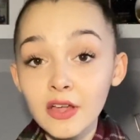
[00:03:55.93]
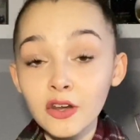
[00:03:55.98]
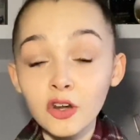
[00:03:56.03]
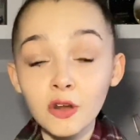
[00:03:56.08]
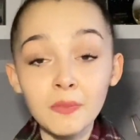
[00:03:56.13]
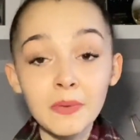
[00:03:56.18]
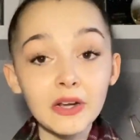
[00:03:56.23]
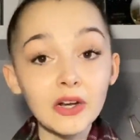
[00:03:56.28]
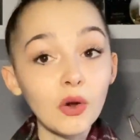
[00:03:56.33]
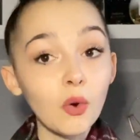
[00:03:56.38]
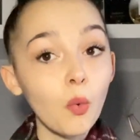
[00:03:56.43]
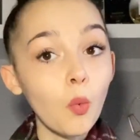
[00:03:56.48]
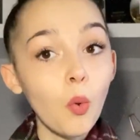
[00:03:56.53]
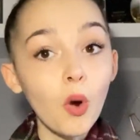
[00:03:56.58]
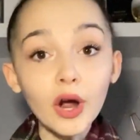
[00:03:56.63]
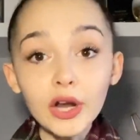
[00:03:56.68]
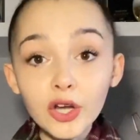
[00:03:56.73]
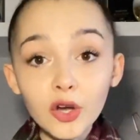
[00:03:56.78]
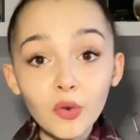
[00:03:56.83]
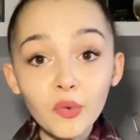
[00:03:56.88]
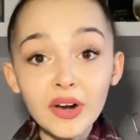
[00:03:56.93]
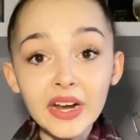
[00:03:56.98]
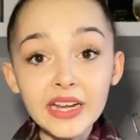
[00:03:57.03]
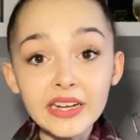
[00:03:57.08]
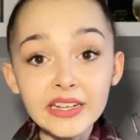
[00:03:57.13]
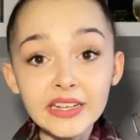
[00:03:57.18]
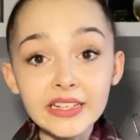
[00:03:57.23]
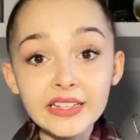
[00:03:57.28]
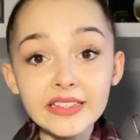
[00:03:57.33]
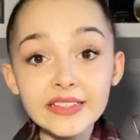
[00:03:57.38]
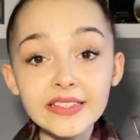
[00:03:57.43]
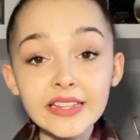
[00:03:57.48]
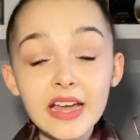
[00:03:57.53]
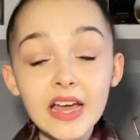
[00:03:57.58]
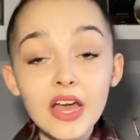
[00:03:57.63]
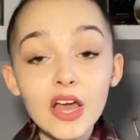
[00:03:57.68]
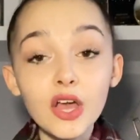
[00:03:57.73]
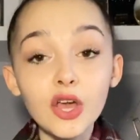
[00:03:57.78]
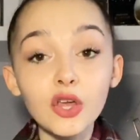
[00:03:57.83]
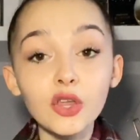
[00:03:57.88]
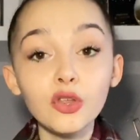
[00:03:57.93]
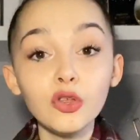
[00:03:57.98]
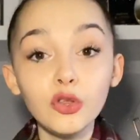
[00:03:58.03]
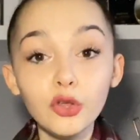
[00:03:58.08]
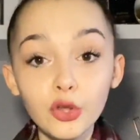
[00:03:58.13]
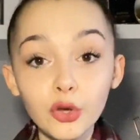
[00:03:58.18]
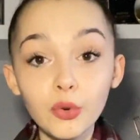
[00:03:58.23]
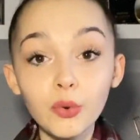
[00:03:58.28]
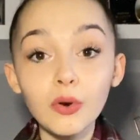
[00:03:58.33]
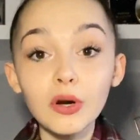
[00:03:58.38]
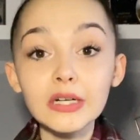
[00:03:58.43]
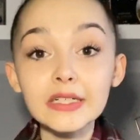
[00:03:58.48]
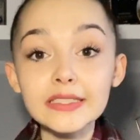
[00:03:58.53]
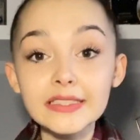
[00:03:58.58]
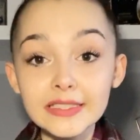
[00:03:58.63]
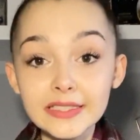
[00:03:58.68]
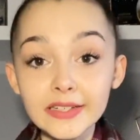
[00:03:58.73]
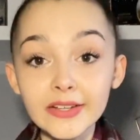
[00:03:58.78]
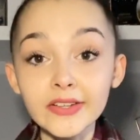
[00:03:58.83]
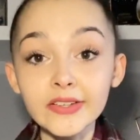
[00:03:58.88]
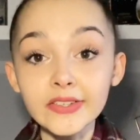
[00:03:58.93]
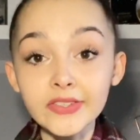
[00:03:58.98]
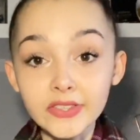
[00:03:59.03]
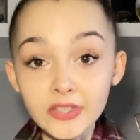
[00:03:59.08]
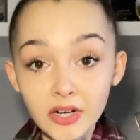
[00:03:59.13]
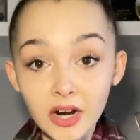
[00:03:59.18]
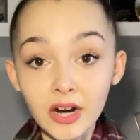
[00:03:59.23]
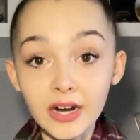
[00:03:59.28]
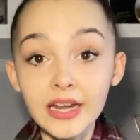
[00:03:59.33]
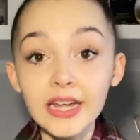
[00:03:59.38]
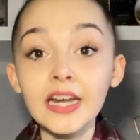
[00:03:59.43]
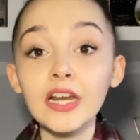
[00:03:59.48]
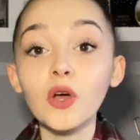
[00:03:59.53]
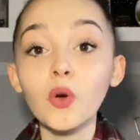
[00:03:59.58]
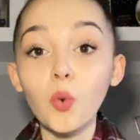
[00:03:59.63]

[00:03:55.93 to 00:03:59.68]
no matter what your weight is, you are still stuck in